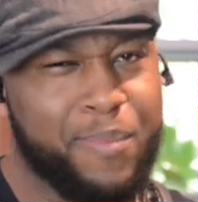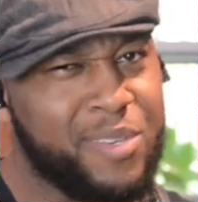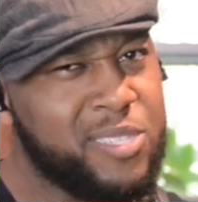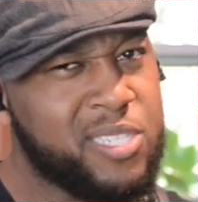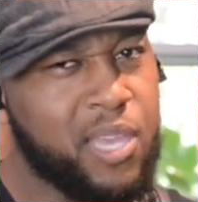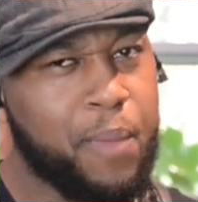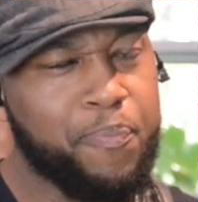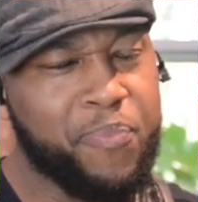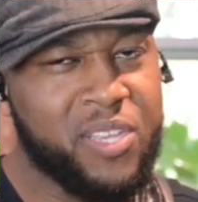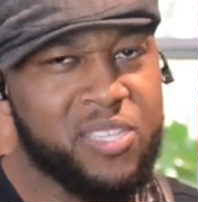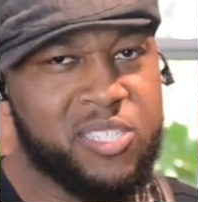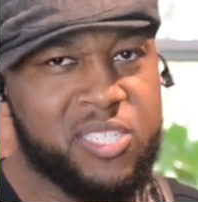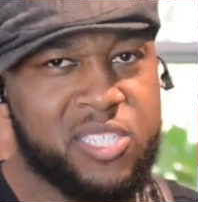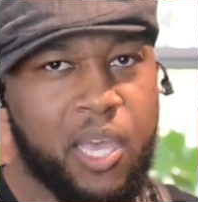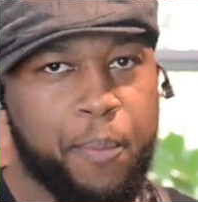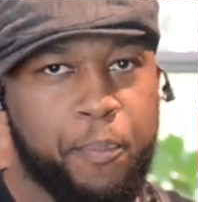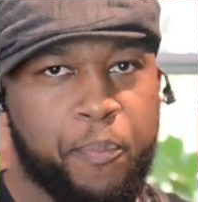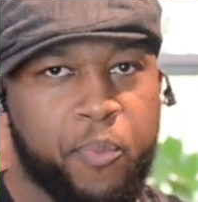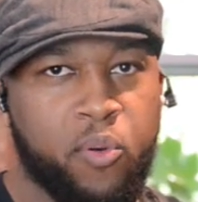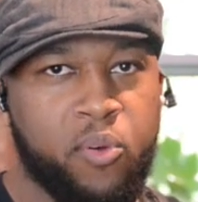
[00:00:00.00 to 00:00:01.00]
It's something
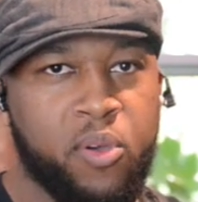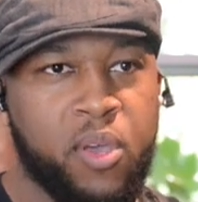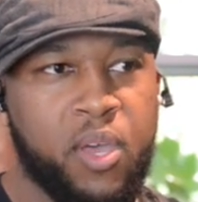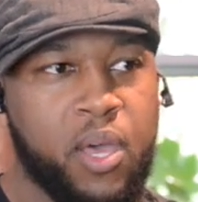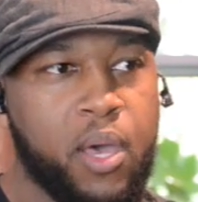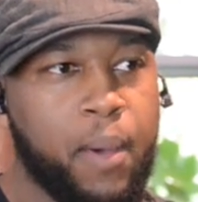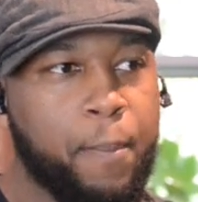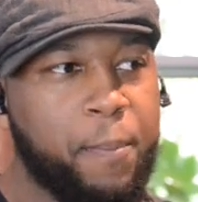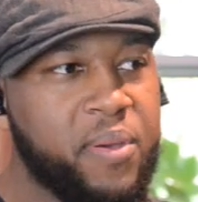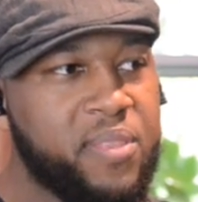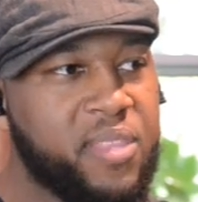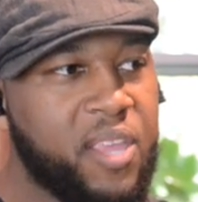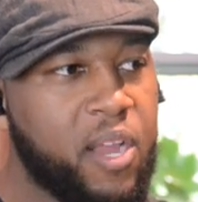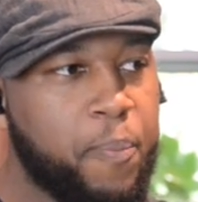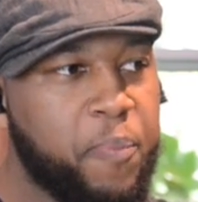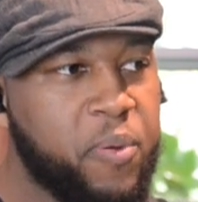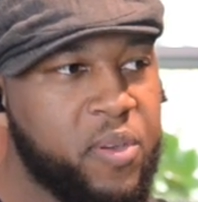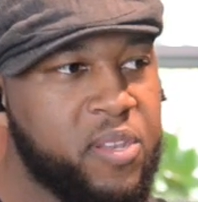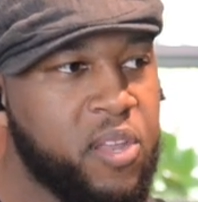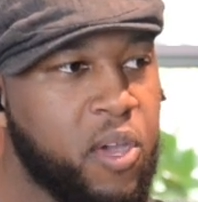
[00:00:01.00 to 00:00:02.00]
simple, but they're
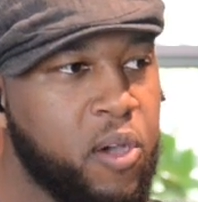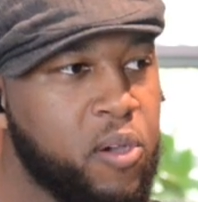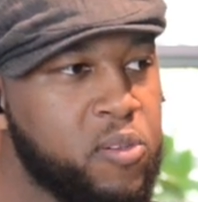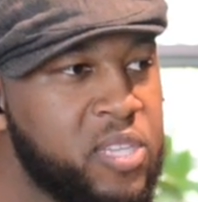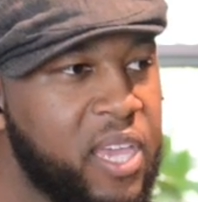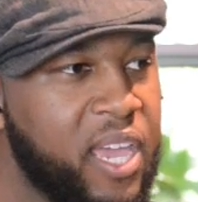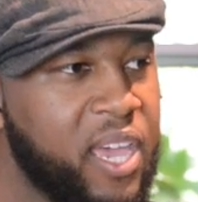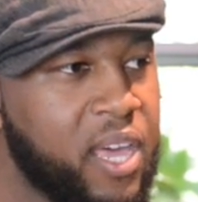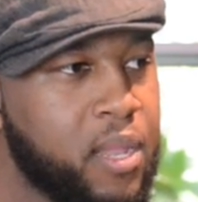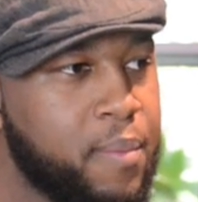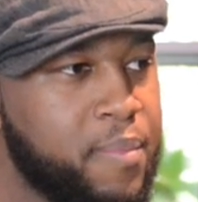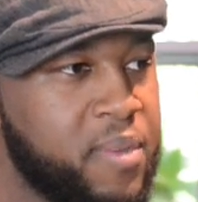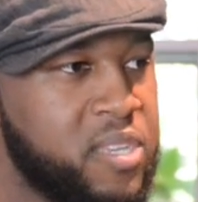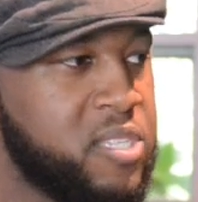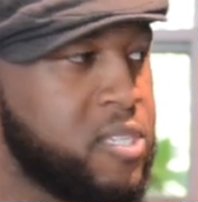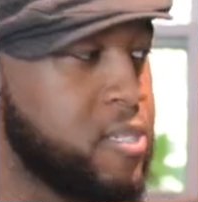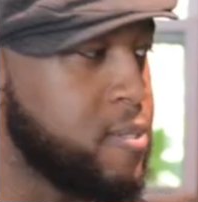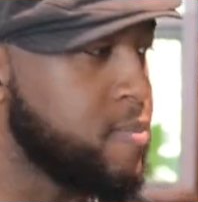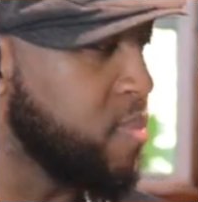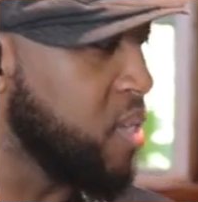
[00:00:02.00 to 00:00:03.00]
putting those
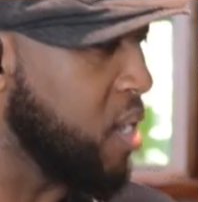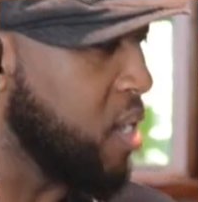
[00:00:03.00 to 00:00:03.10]
elements,